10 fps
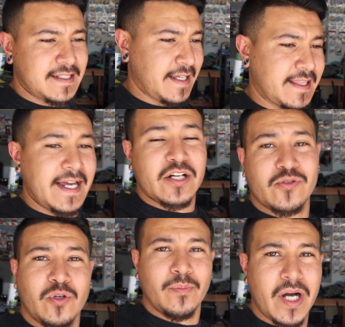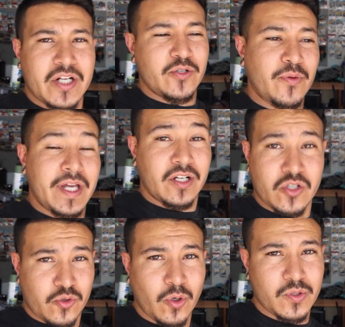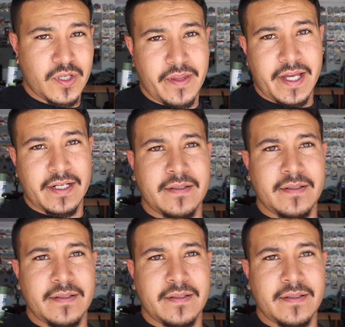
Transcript: like the actual module that controls all that.